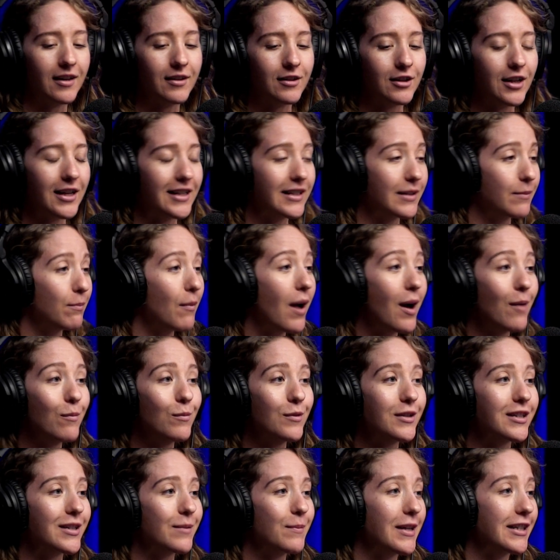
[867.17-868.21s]
Jay's mum
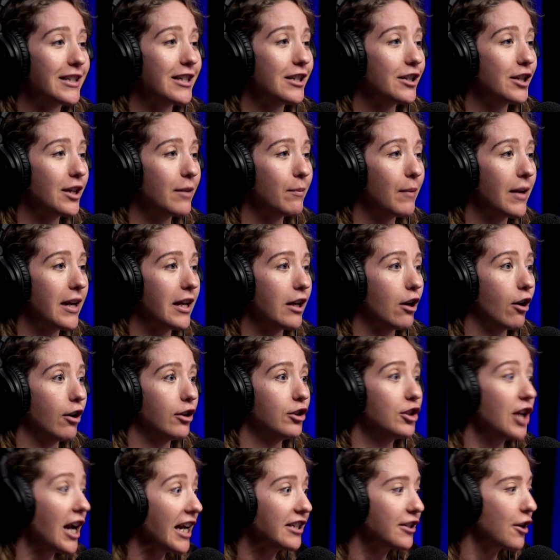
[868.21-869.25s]
was messaging me going,
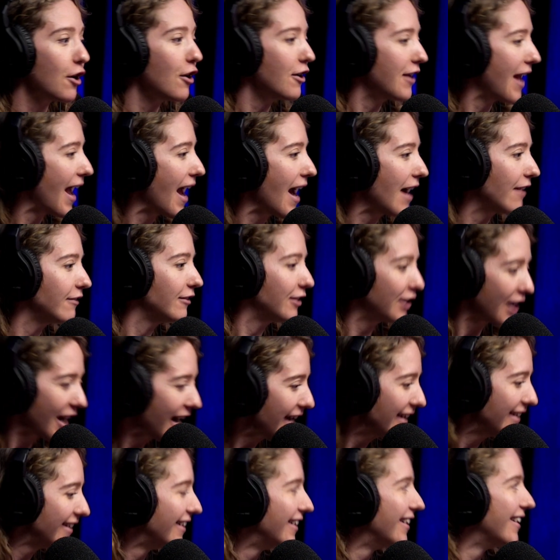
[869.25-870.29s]
Jay's gone down,
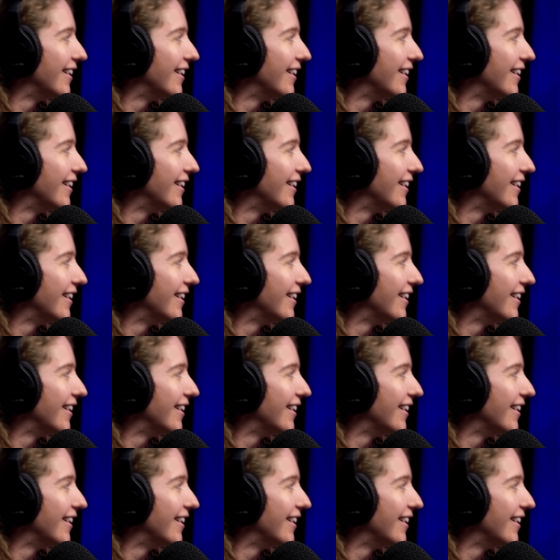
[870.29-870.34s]
Jay.